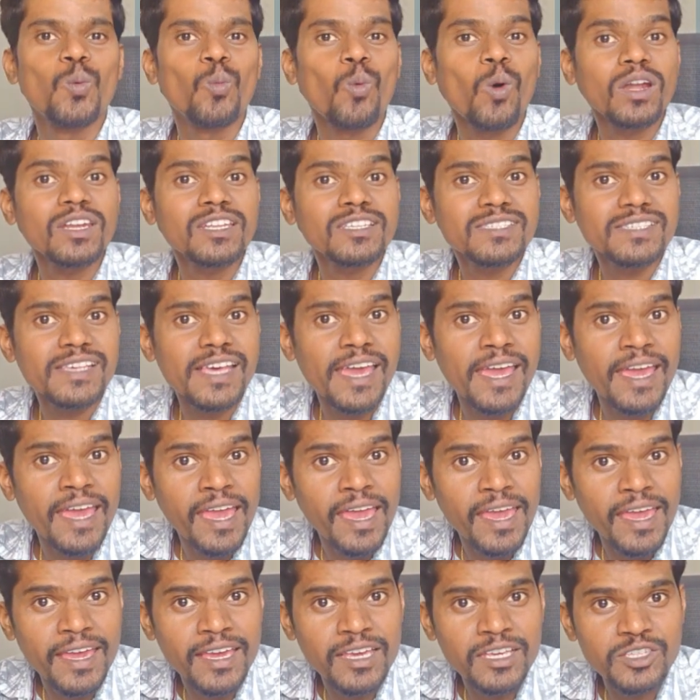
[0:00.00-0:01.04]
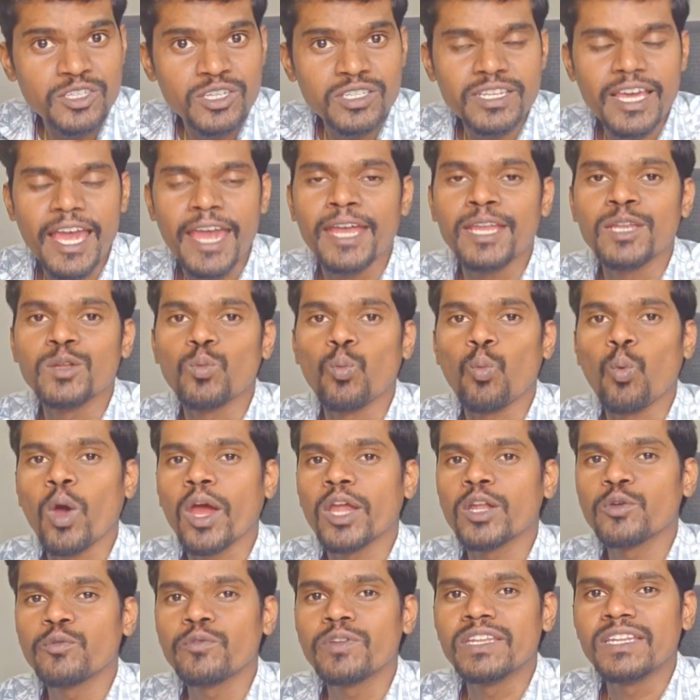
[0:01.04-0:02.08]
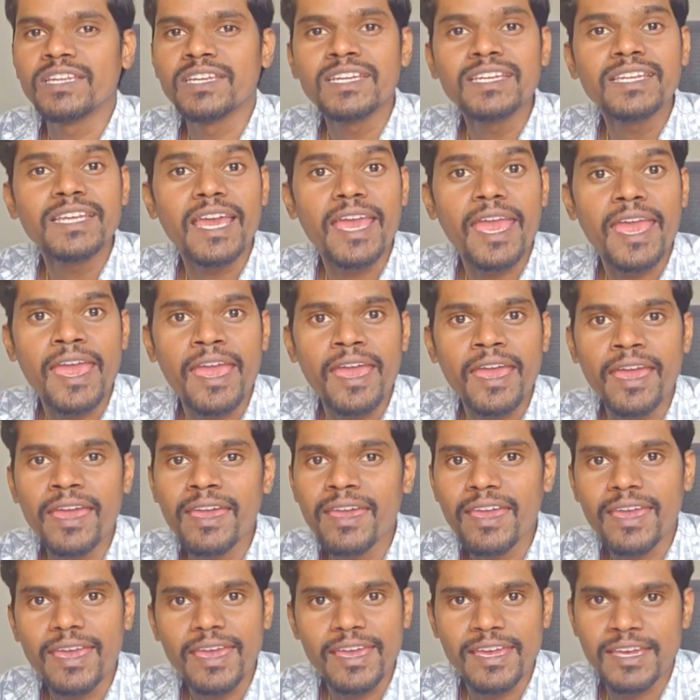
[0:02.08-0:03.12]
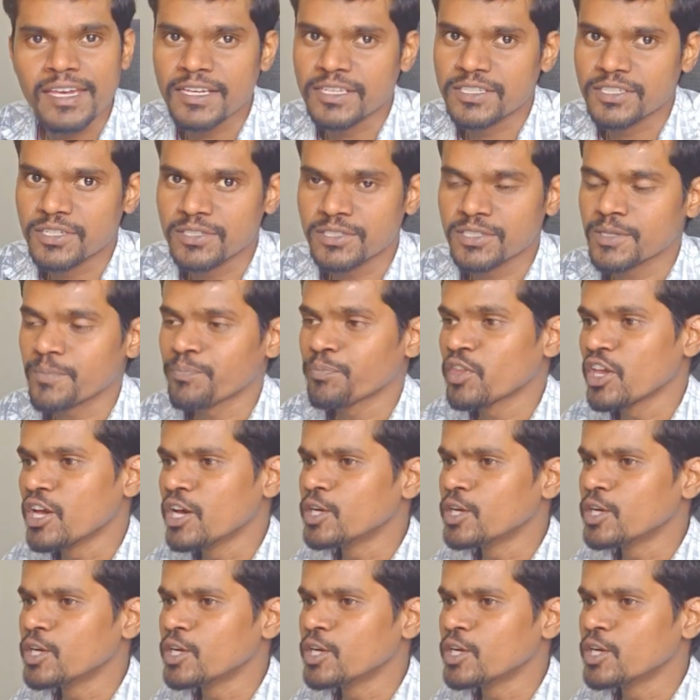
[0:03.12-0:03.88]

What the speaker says: What is AI agent and why do we need AI agents?